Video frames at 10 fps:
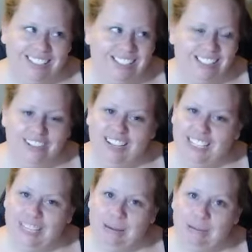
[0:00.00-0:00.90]
You can't
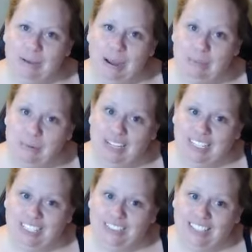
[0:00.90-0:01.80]
see, I'm pointing
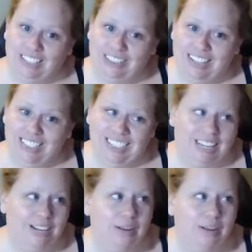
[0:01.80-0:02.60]
to it. You can't see it.